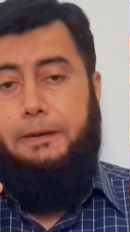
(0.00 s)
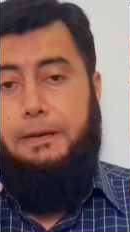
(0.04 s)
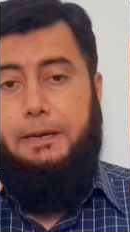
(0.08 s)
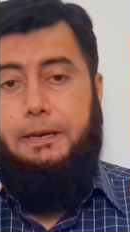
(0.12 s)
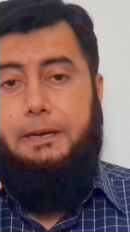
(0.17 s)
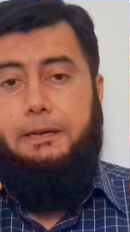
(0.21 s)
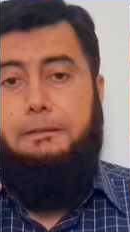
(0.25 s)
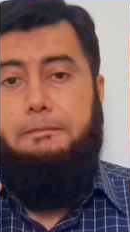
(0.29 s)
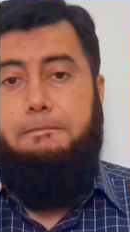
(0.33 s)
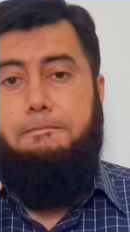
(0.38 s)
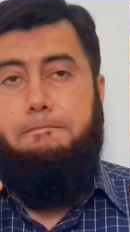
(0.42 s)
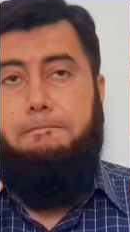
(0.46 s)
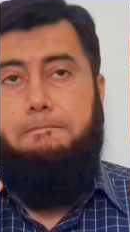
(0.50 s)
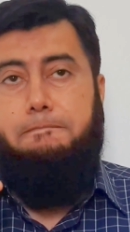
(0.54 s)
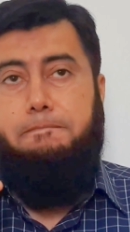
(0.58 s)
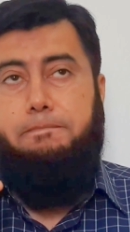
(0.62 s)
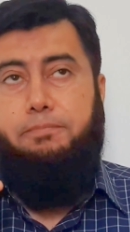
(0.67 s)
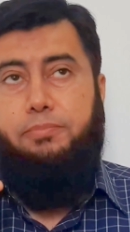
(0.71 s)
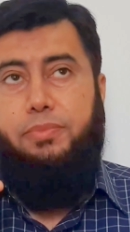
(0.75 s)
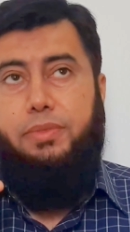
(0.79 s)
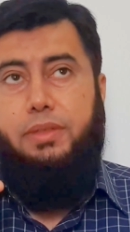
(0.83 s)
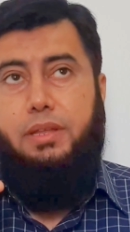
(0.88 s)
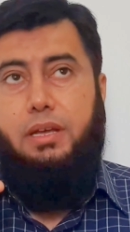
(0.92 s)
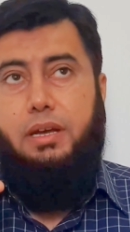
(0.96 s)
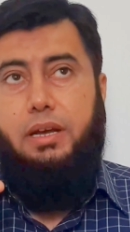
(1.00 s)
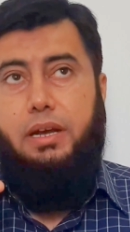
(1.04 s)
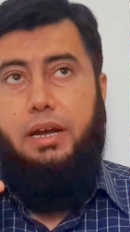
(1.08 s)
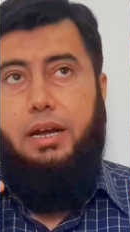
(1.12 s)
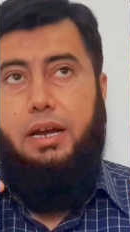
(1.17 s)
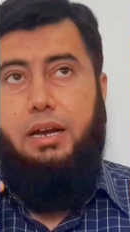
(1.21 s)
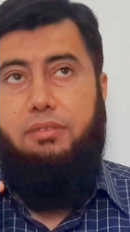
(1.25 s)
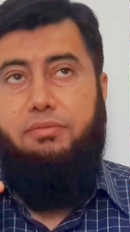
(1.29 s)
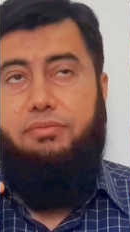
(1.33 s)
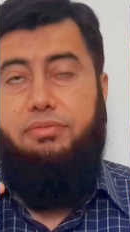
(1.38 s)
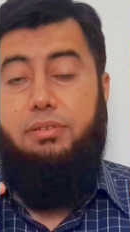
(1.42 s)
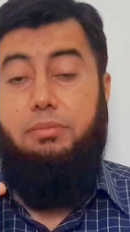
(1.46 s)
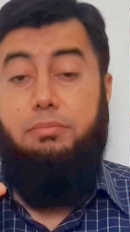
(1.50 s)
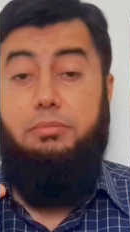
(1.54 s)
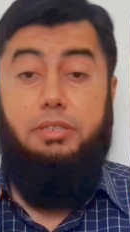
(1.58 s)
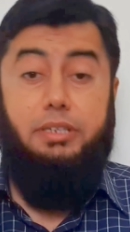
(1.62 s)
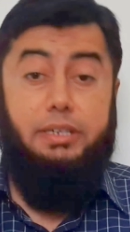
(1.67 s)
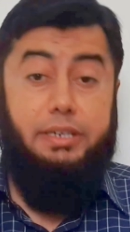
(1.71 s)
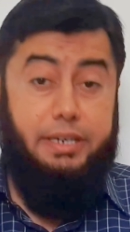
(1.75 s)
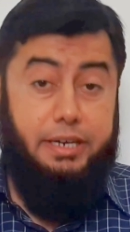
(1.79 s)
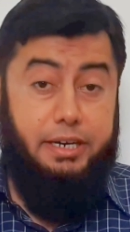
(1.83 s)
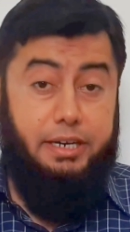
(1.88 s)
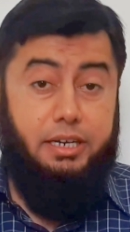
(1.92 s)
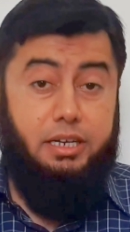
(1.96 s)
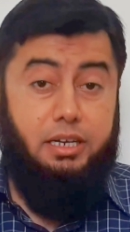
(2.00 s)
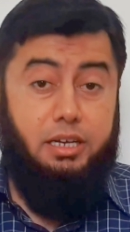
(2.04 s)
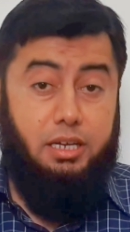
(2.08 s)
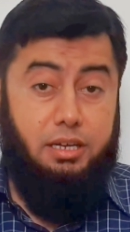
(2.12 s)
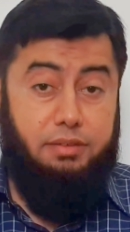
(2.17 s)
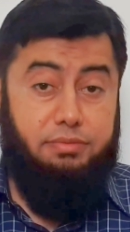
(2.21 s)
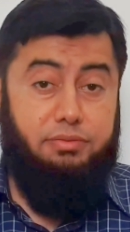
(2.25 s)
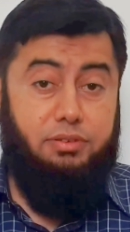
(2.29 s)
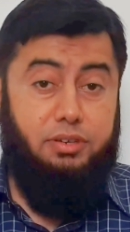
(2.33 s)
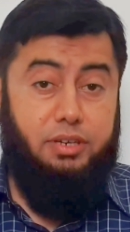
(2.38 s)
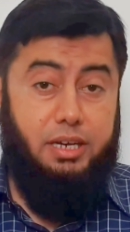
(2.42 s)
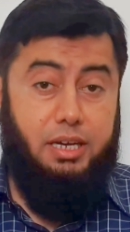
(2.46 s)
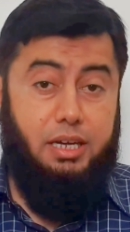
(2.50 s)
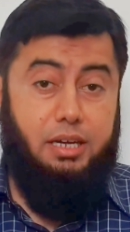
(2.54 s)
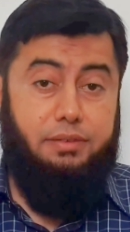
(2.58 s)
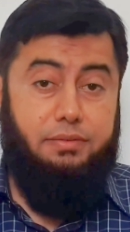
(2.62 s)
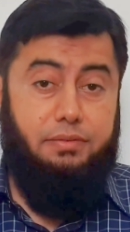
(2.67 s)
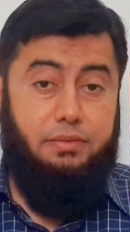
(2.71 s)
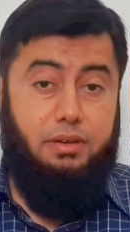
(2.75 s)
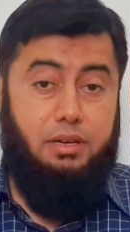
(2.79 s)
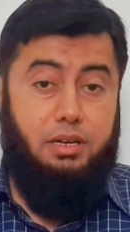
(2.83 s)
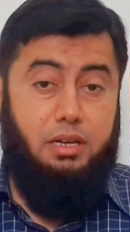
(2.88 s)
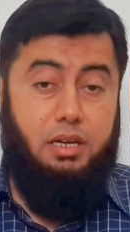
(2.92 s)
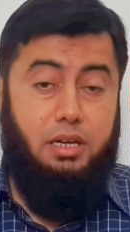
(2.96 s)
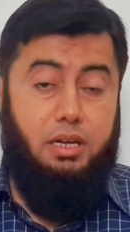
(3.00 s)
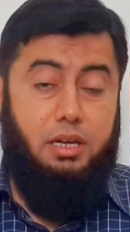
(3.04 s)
Okay, and from the data, if you have